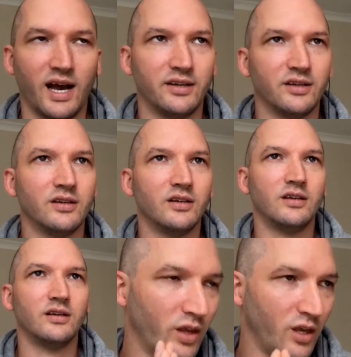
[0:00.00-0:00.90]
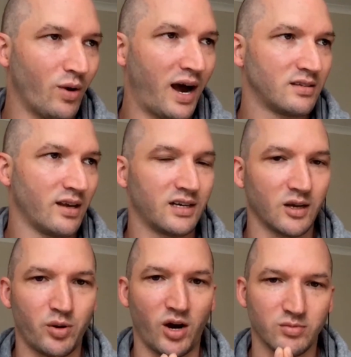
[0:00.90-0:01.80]
side the UI side
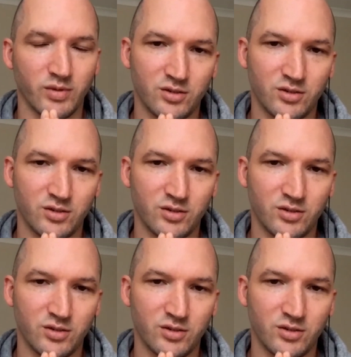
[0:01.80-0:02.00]
can pass